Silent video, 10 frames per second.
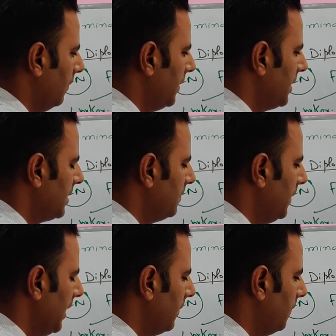Which is
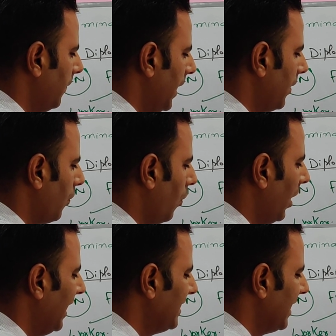being fed
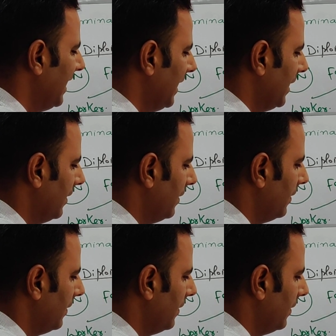royal jelly.